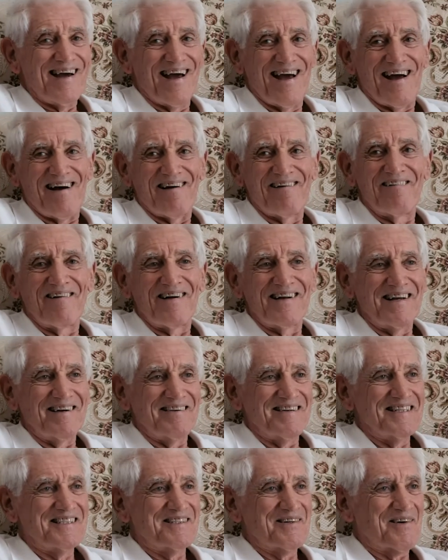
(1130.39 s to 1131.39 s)
how well you
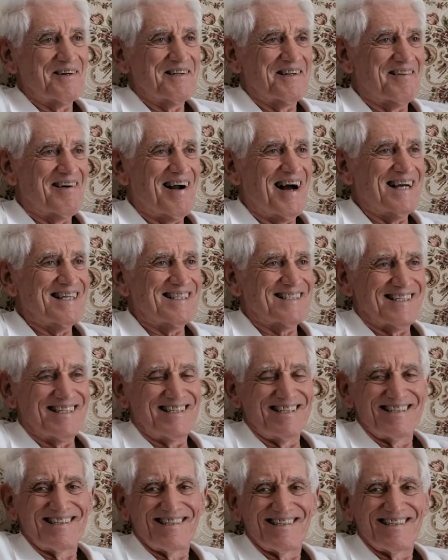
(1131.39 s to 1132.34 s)
enjoyed the racing.